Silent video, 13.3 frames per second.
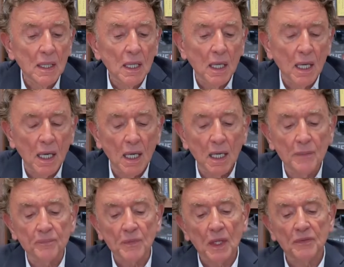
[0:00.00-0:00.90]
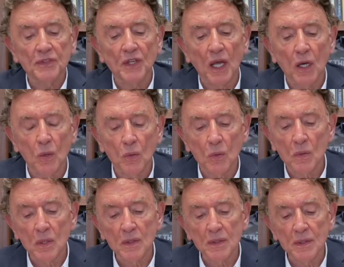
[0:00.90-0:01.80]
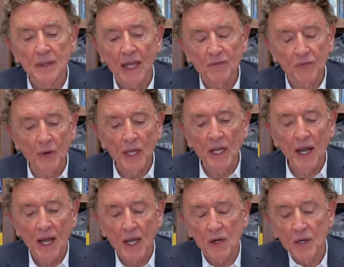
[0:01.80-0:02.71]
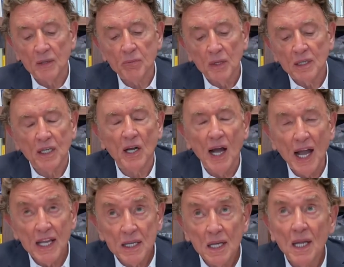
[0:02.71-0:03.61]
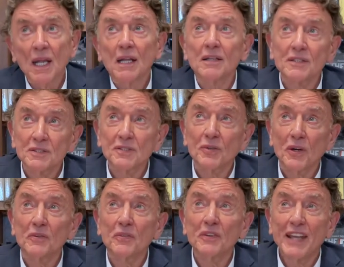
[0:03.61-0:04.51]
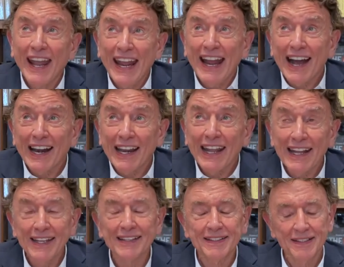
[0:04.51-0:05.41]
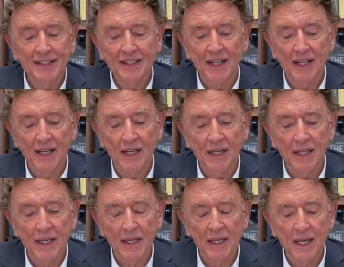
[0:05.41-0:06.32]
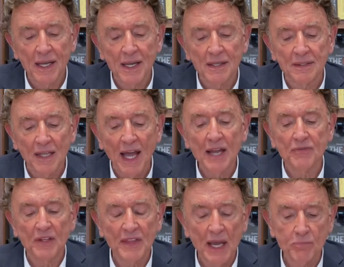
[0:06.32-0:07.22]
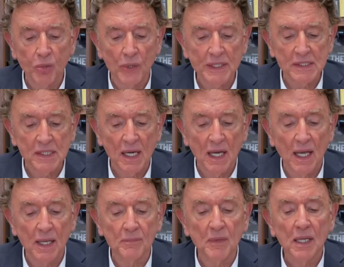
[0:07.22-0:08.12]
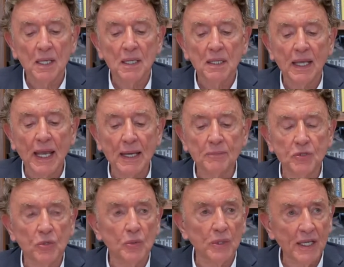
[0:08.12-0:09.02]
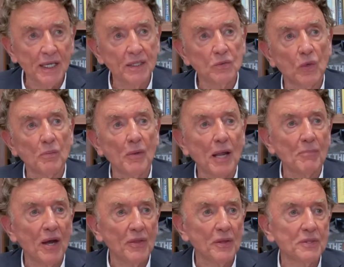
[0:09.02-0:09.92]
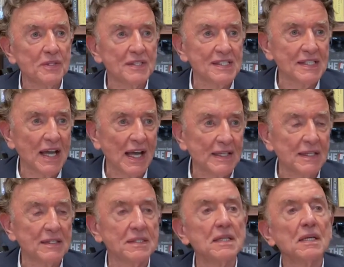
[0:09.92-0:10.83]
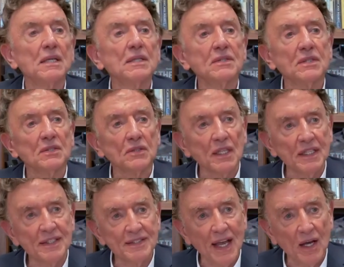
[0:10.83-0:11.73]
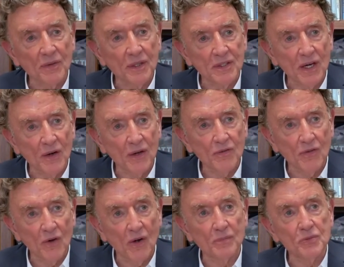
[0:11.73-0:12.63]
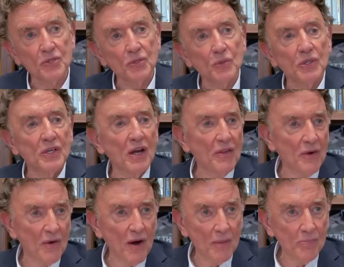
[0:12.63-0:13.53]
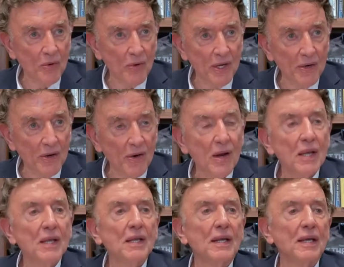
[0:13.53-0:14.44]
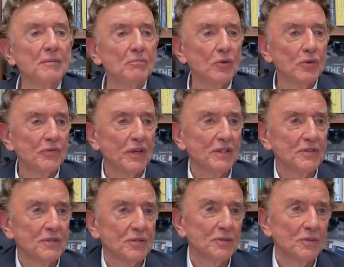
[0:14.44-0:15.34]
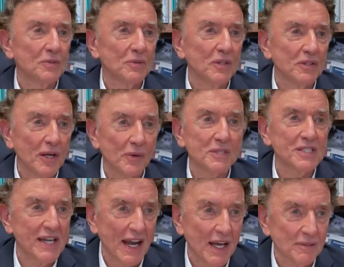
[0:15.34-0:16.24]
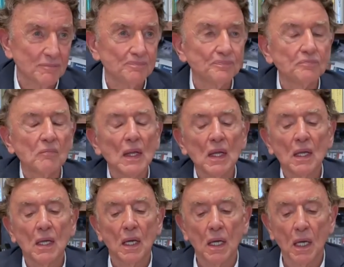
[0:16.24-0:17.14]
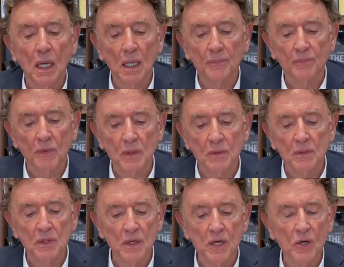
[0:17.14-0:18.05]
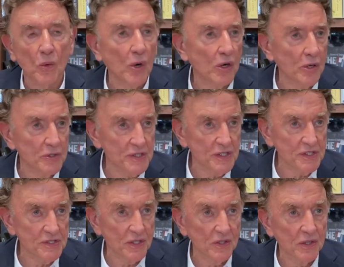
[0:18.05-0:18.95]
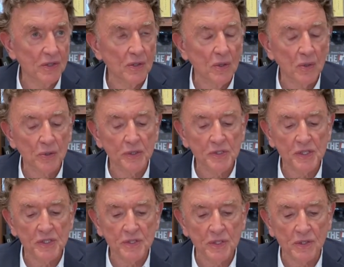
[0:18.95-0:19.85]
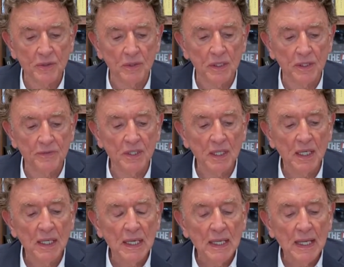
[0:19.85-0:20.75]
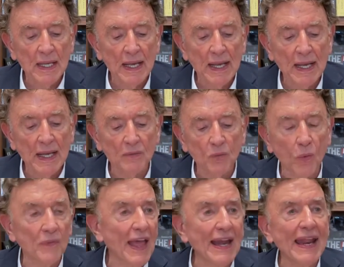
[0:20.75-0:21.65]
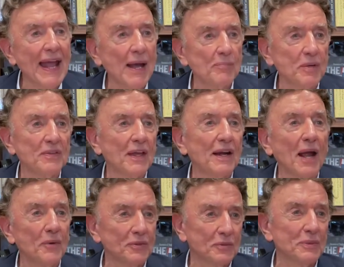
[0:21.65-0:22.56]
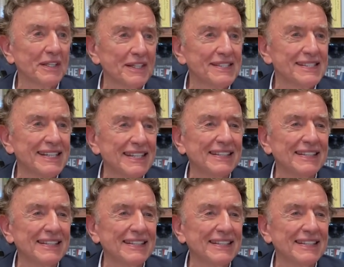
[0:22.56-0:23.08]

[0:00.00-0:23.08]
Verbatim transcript: Um, so that very chaotic, chi- sort of chaotic uh, life at that point in time came to an end when my mother decided to lease out the dairy farm to another operator and move into the nearest town um, near where her sister, her older sister, lived. And when that happened, then I was released.